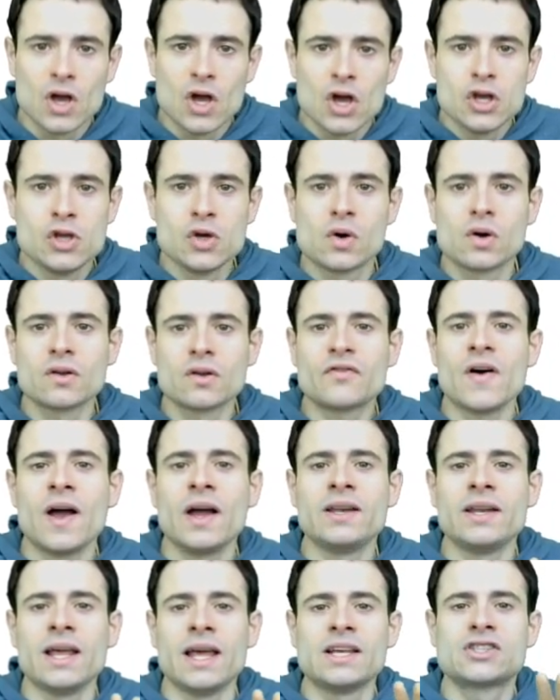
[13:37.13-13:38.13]
you could
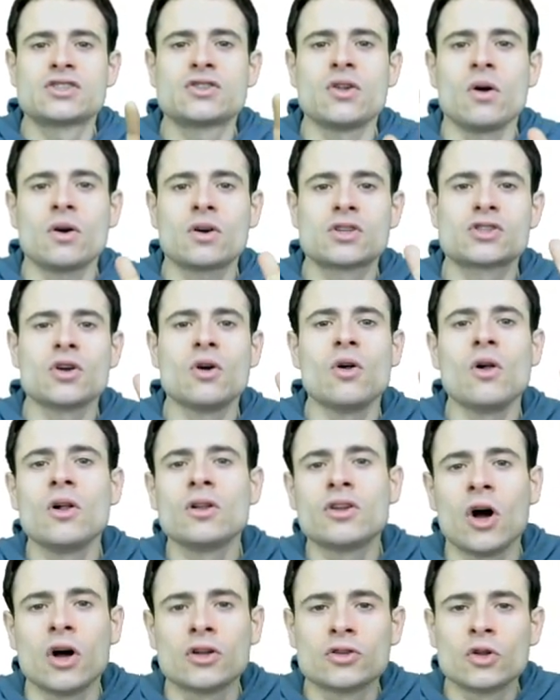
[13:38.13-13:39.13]
find a stock sold
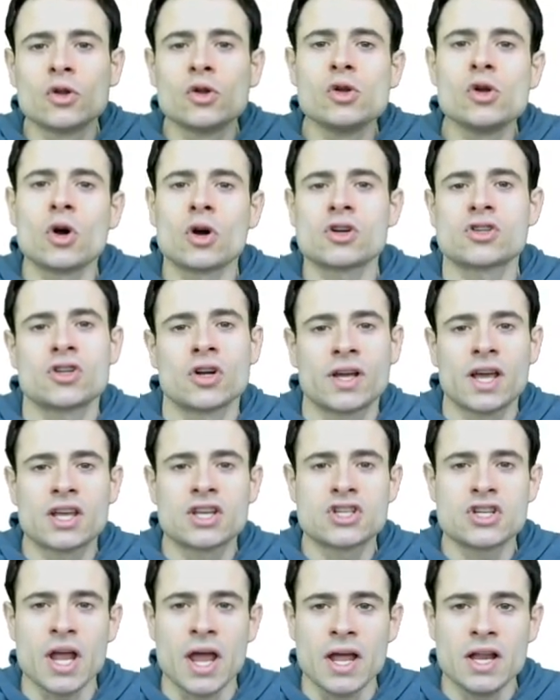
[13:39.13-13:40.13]
on the New York Stock
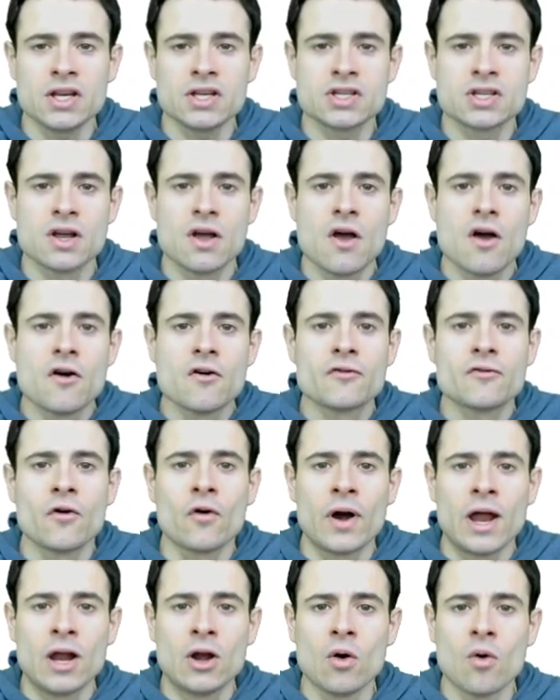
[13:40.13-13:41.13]
Exchange for
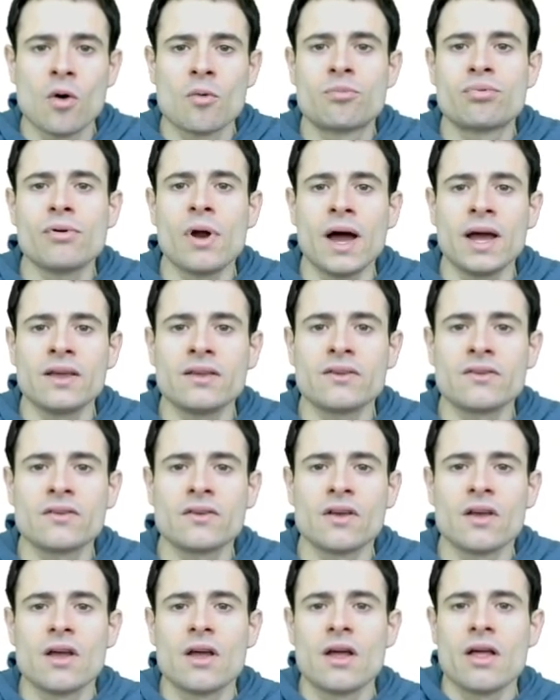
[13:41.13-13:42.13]
a lower price
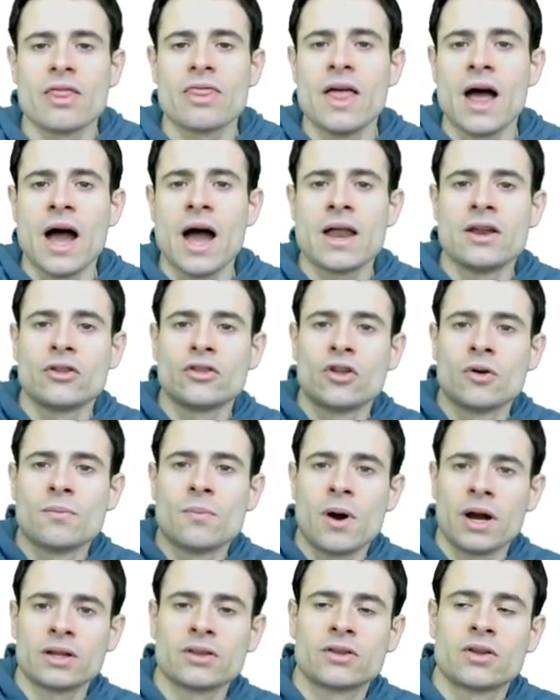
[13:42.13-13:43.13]
than the,
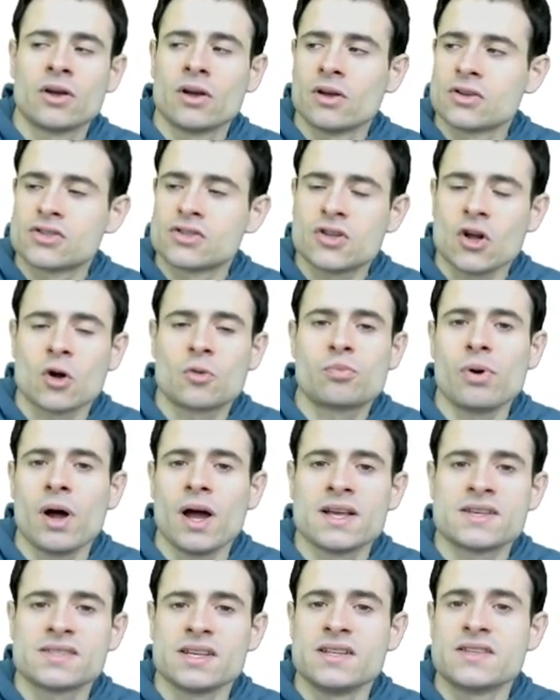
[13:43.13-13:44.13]
the stock
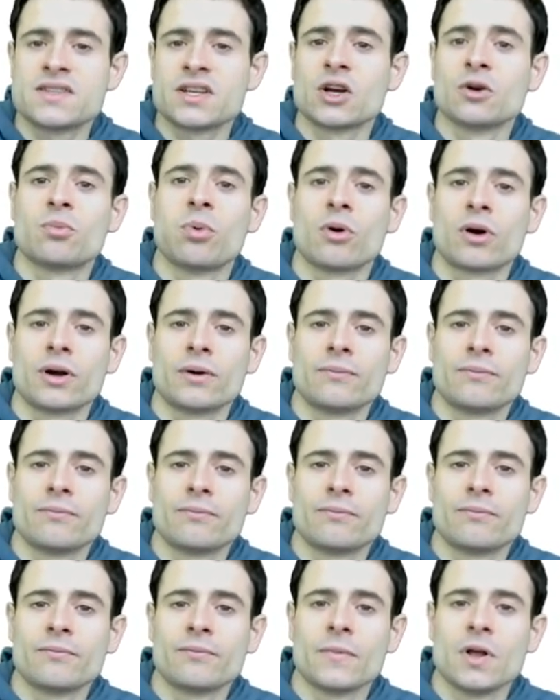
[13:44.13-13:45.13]
price in Singapore.
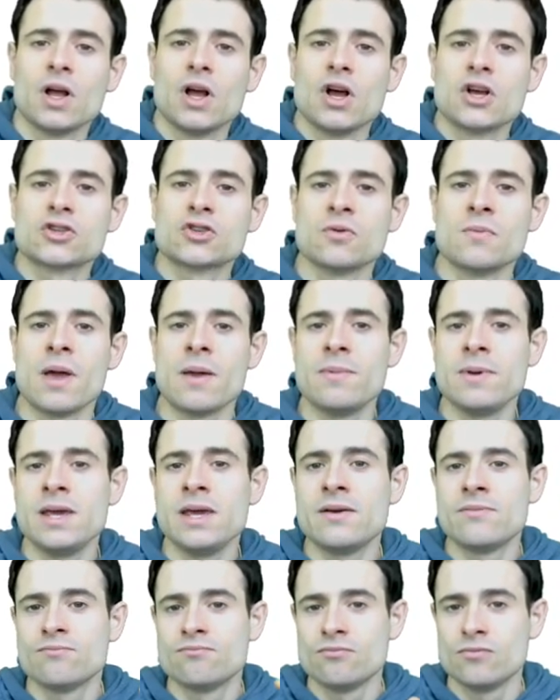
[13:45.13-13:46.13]
So
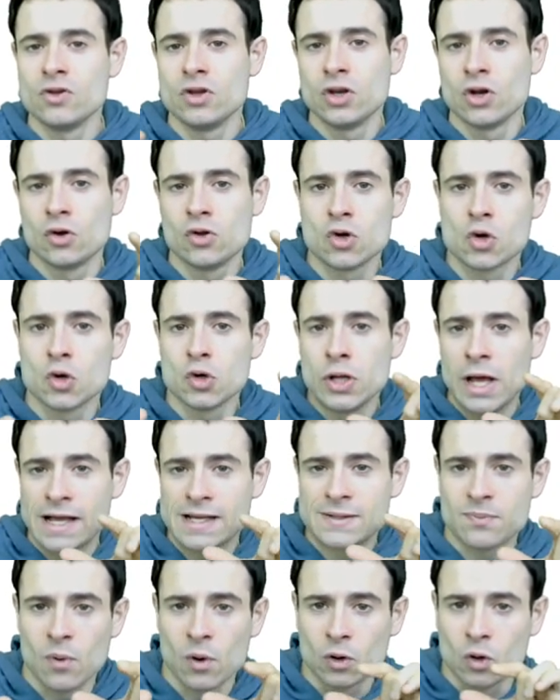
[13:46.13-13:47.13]
maybe you know you could
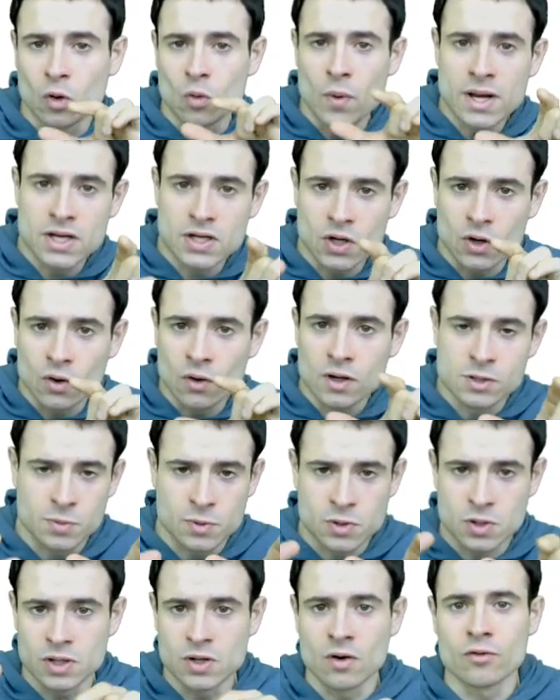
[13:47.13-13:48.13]
exploit a window,
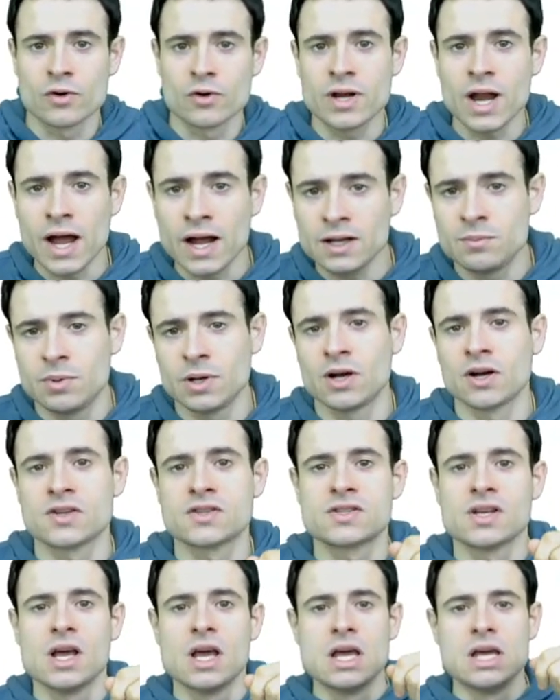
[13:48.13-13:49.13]
especially overnight, because
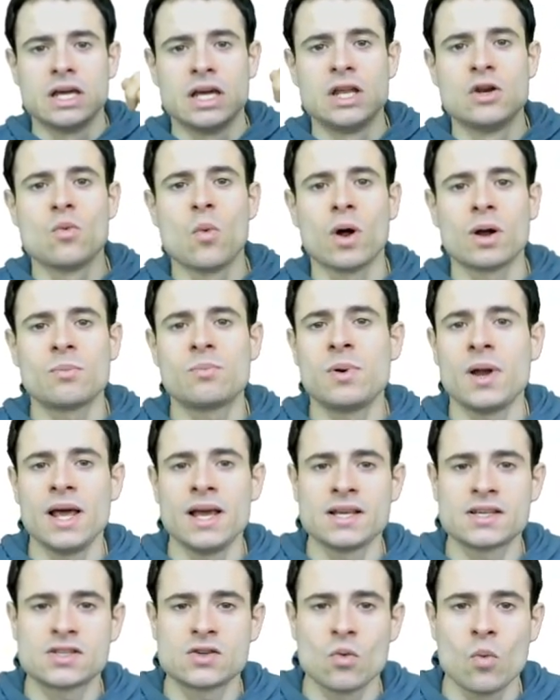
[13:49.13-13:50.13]
in one
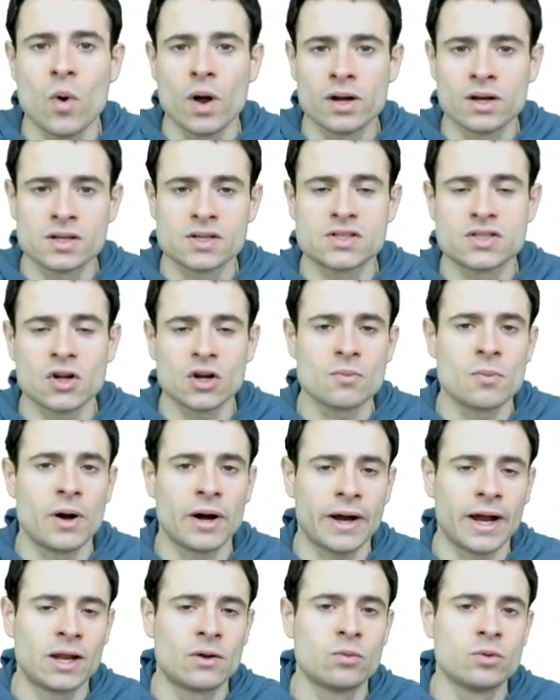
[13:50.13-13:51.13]
place one stock
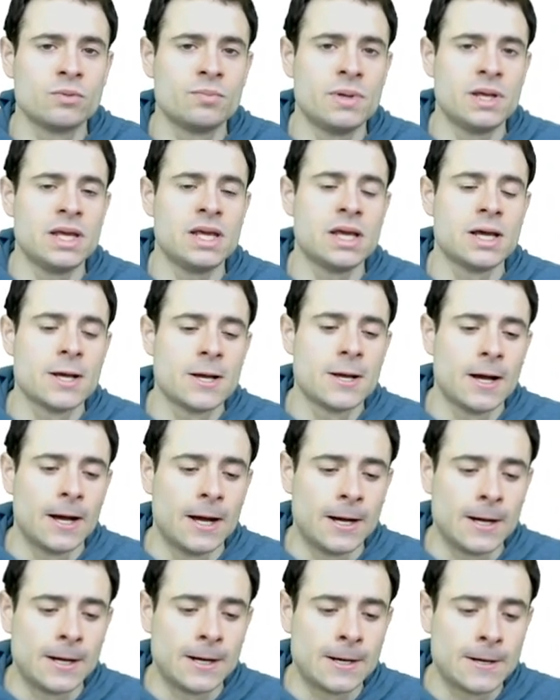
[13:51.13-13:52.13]
market would be
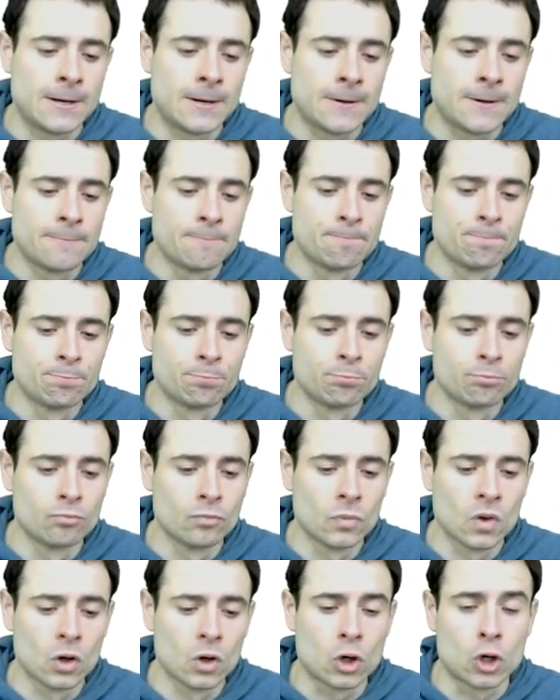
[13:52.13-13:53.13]

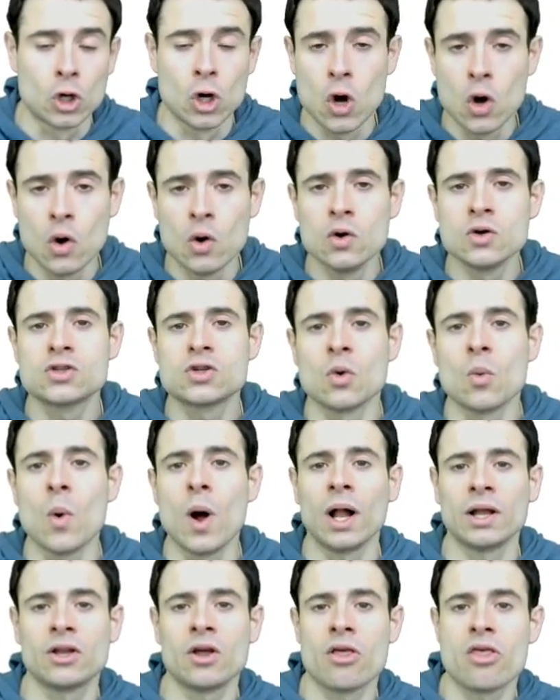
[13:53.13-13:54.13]
um, closed
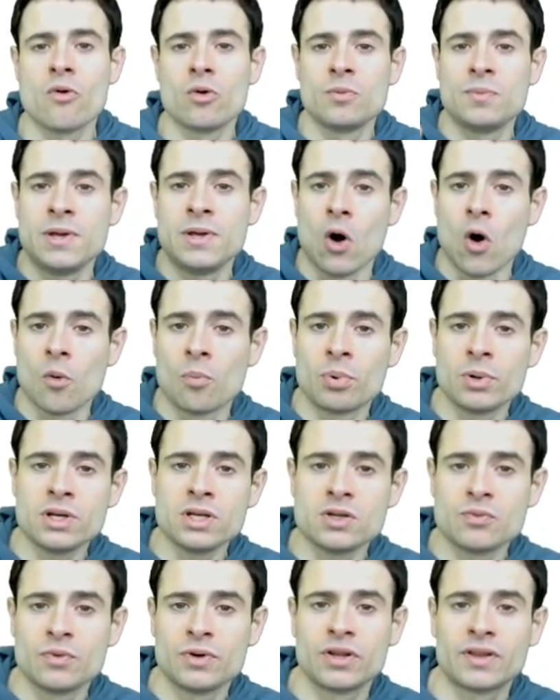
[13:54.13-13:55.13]
while the other would be opened
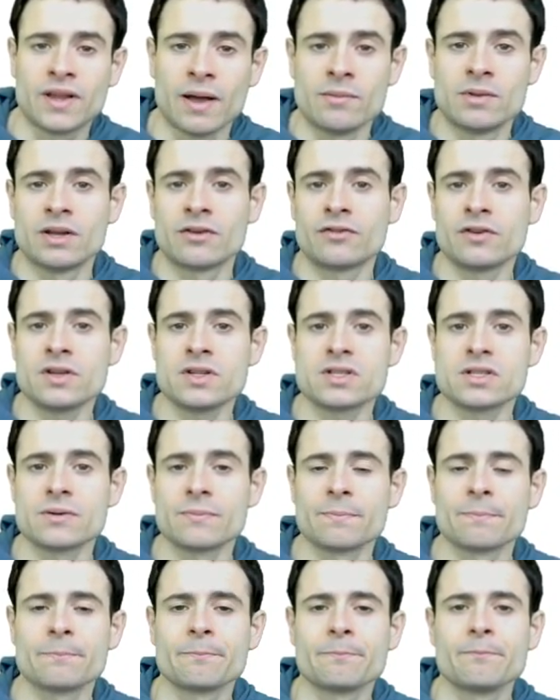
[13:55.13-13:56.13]
with the time difference.
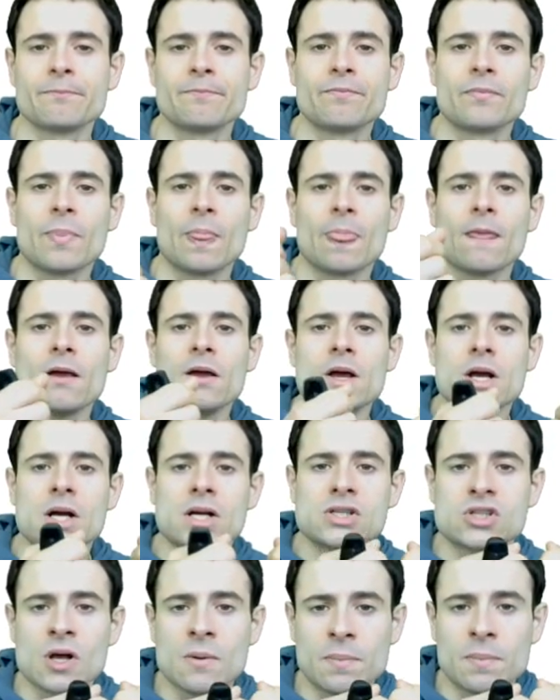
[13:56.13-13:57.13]

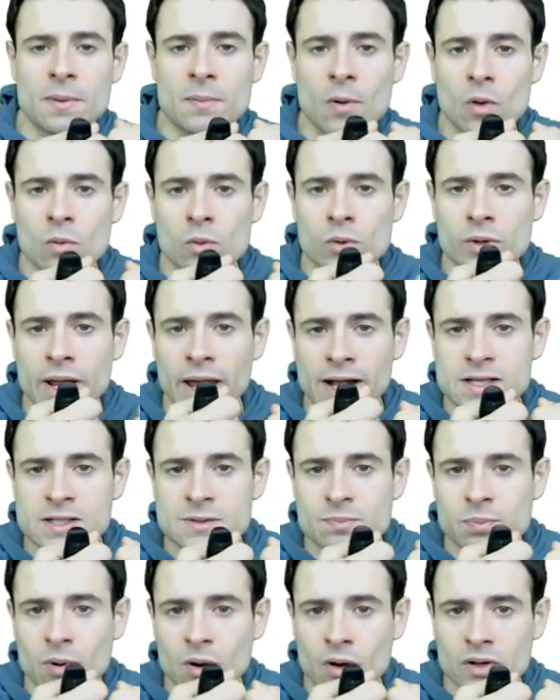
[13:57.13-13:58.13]
Some people would
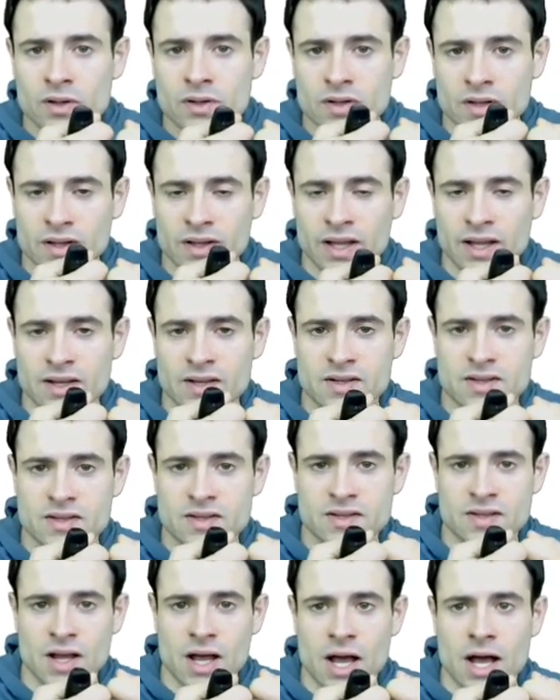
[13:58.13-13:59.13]
exploit this
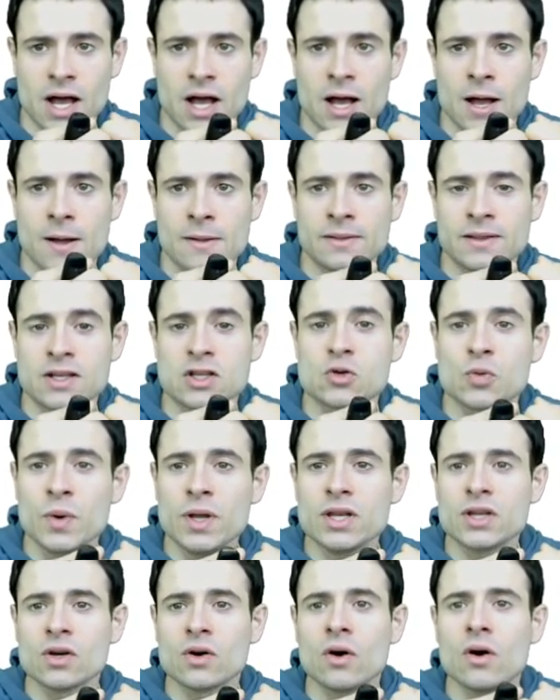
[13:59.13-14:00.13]
uh, this
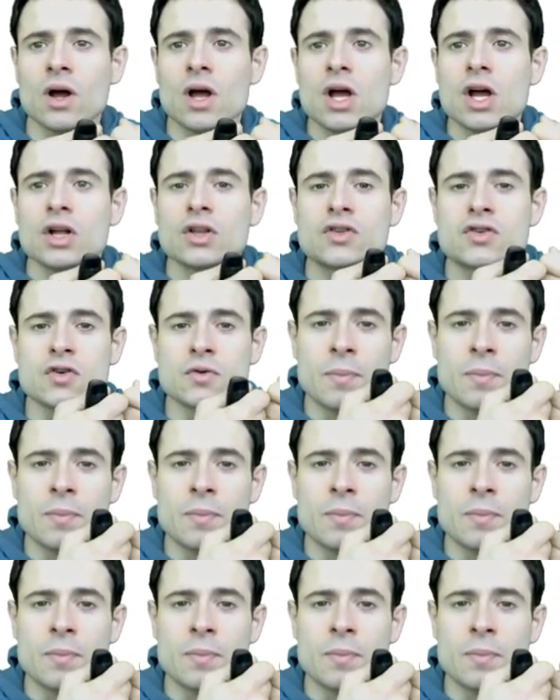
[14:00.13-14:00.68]
window to